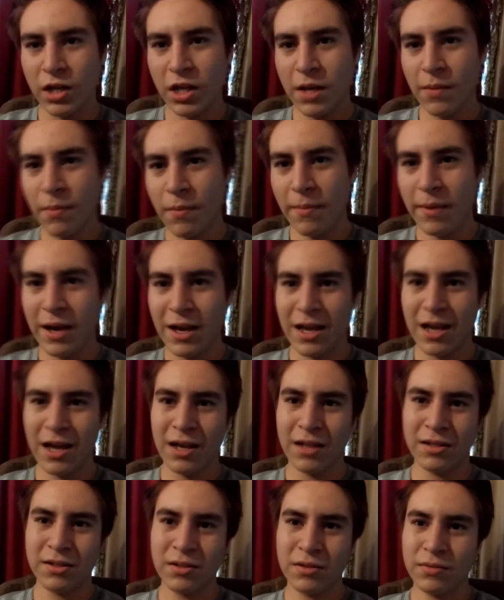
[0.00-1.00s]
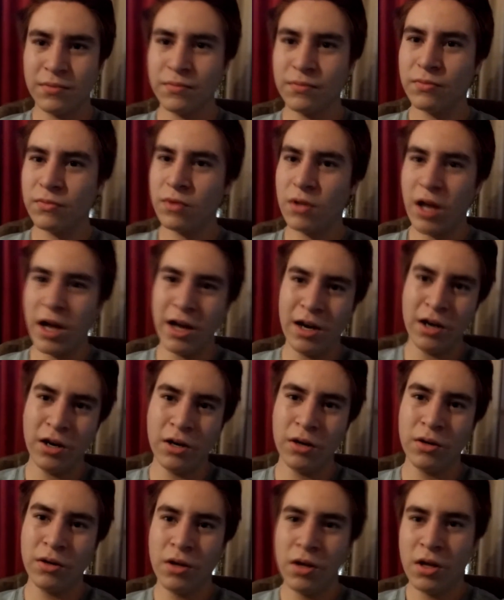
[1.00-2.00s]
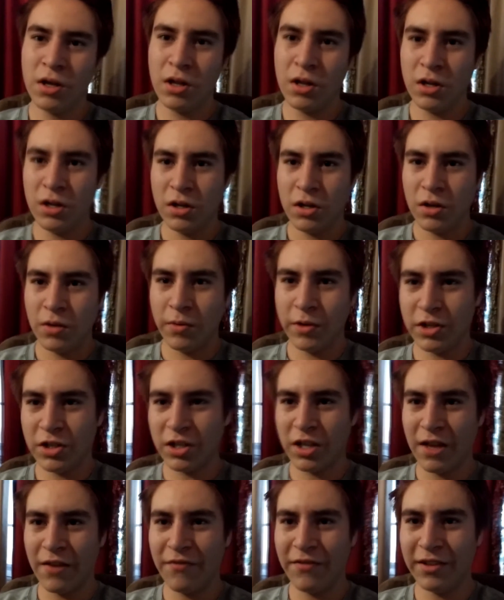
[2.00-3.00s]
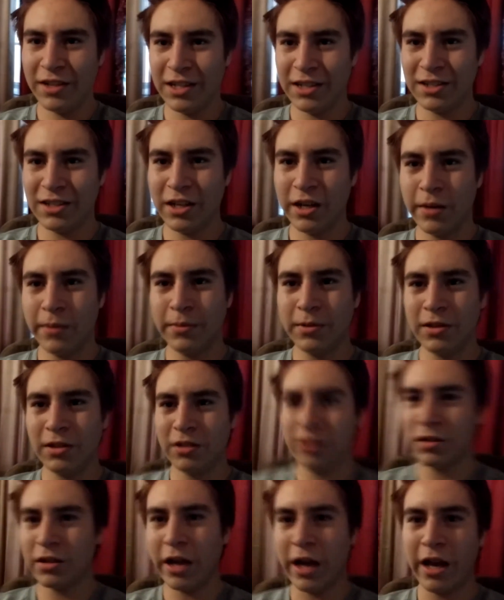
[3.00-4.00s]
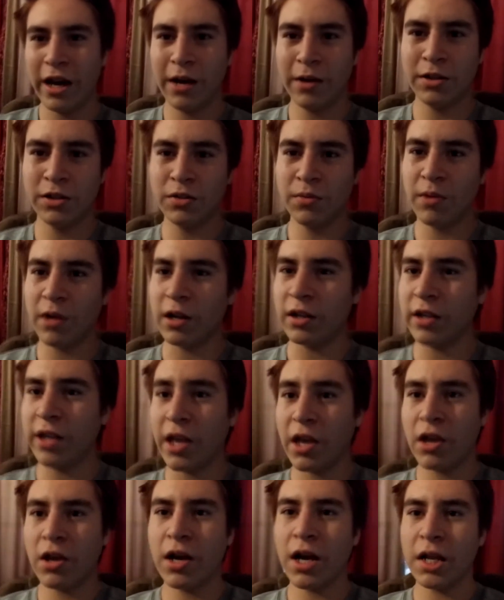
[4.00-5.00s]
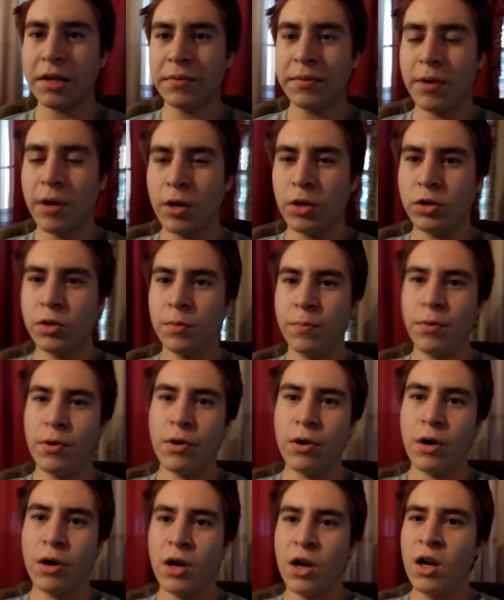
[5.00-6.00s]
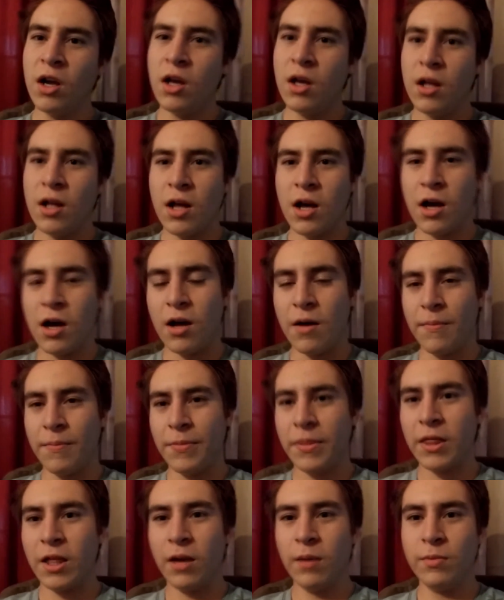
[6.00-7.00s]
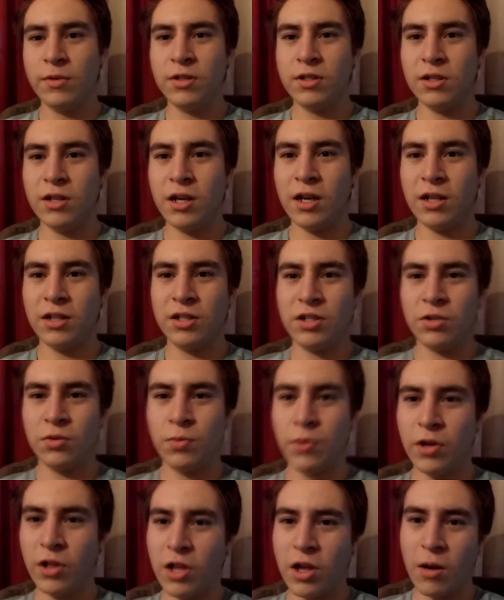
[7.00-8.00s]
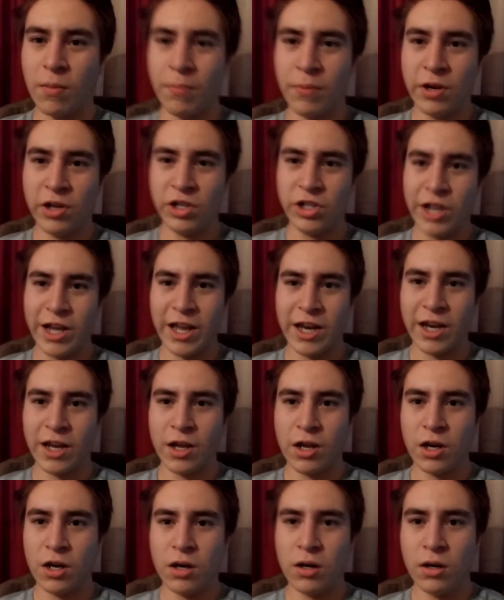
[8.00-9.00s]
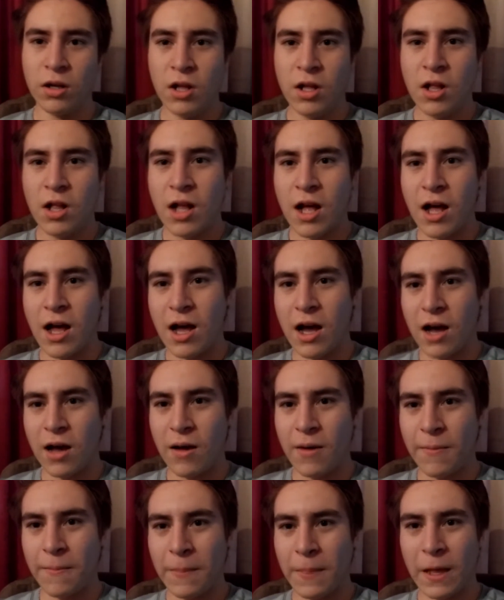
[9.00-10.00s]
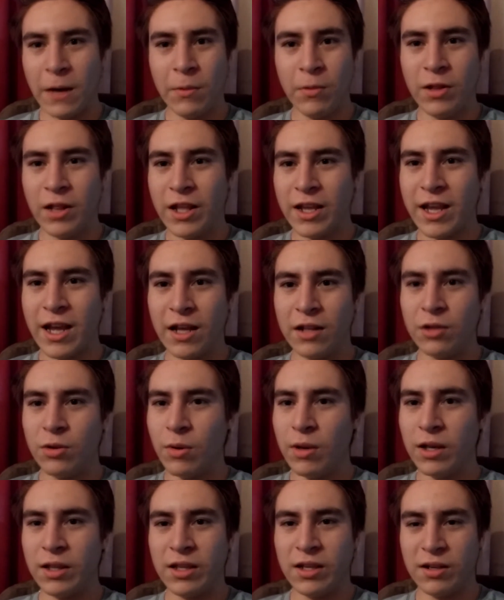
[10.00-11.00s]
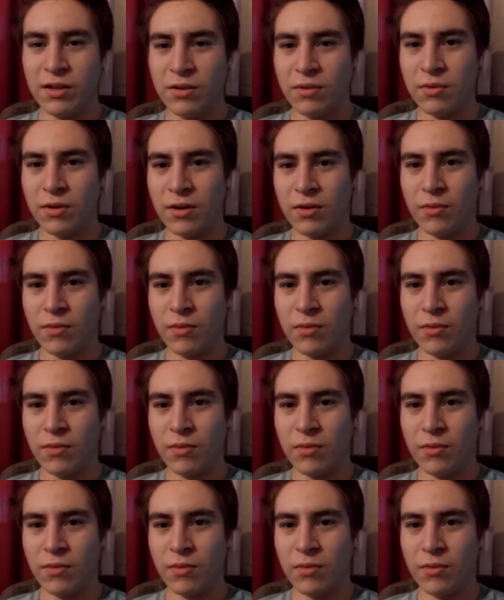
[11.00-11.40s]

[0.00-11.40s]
keep in mind guys, I know we just hit 50 subs, and I just want to thank you guys for all your support. I just really appreciate it, you know. I really can't do anything